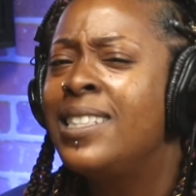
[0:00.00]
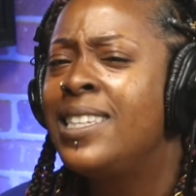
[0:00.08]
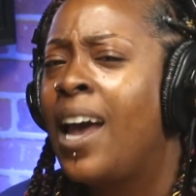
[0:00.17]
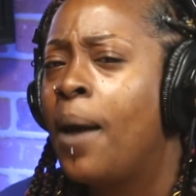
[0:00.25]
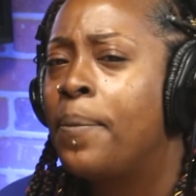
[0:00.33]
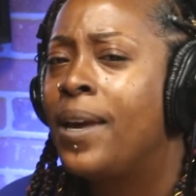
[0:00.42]

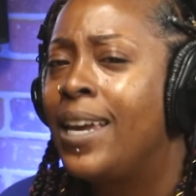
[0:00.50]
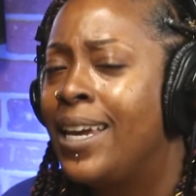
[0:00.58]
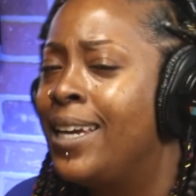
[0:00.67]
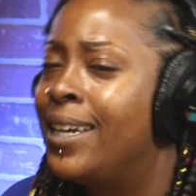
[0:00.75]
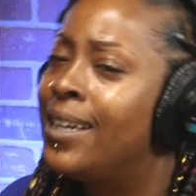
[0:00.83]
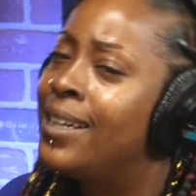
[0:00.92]
Tap
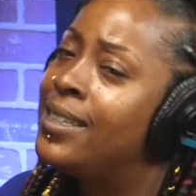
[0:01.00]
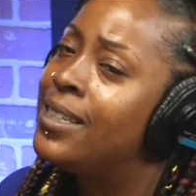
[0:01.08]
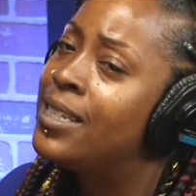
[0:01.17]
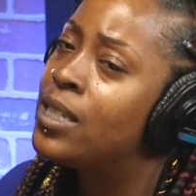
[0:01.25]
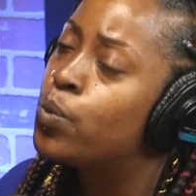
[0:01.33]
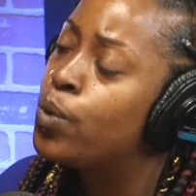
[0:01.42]
in to
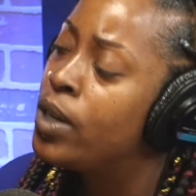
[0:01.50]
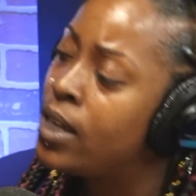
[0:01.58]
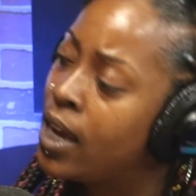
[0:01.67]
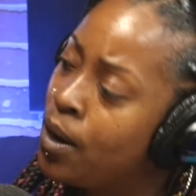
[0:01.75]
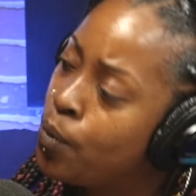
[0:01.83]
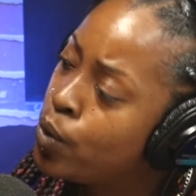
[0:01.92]
this week.
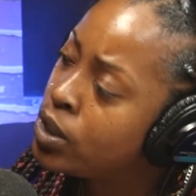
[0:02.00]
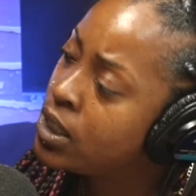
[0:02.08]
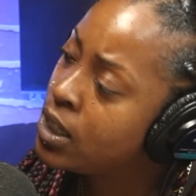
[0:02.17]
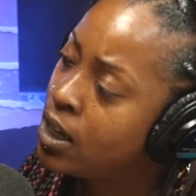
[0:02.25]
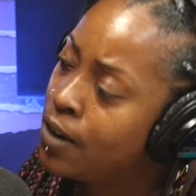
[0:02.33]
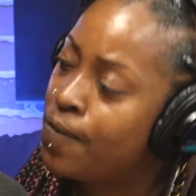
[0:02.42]
And once
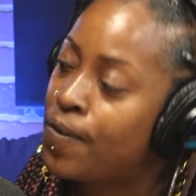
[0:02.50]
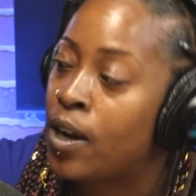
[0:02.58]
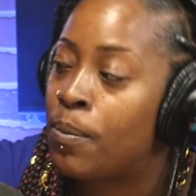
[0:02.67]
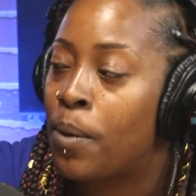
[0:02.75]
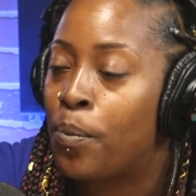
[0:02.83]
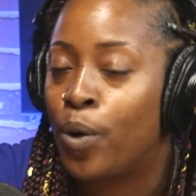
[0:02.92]
again,
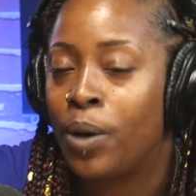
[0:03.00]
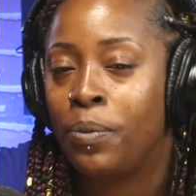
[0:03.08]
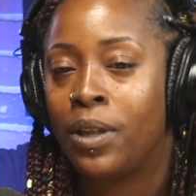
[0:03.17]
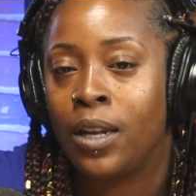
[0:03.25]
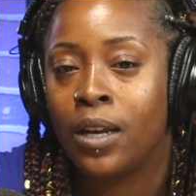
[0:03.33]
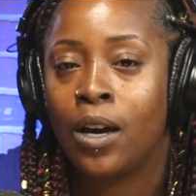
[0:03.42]
follow my boy
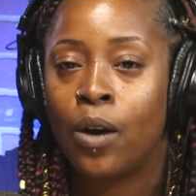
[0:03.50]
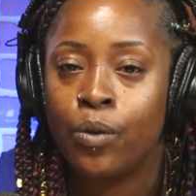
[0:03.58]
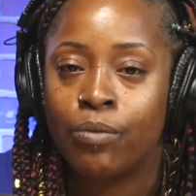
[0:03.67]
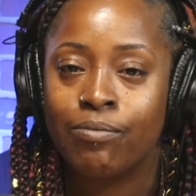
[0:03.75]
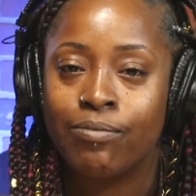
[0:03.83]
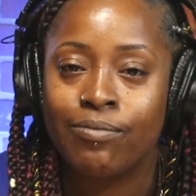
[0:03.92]
Billy the
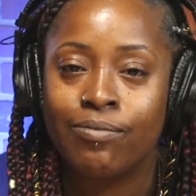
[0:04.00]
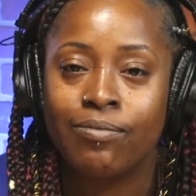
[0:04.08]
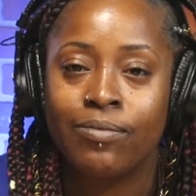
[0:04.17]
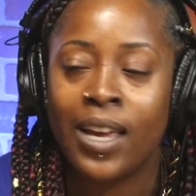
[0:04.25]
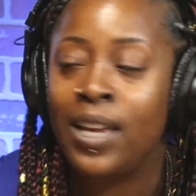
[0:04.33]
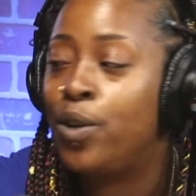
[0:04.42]
Goat.
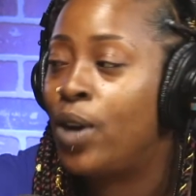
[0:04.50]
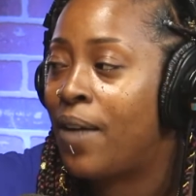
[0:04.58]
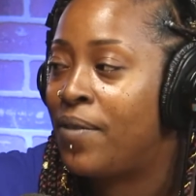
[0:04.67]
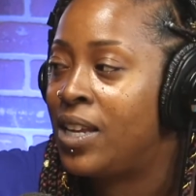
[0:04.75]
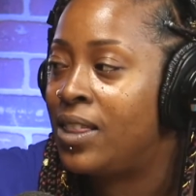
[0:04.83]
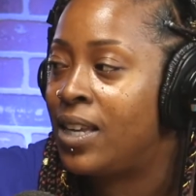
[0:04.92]
And, and you
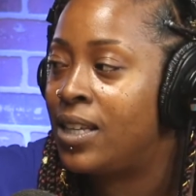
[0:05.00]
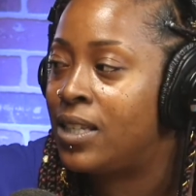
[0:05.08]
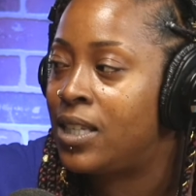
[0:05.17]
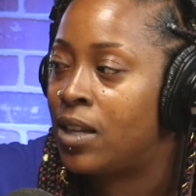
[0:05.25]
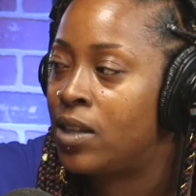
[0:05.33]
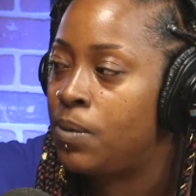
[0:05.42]
have anything to
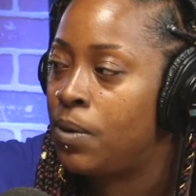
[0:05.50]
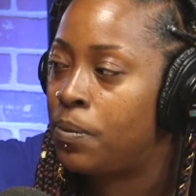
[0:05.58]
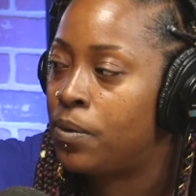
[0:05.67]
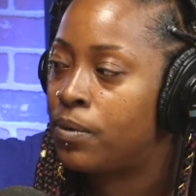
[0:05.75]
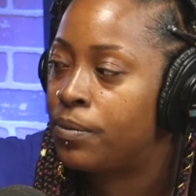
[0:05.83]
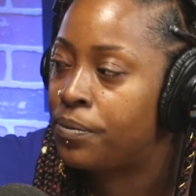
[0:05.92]
tell these
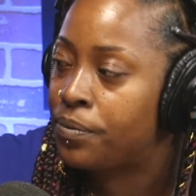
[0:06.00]
people?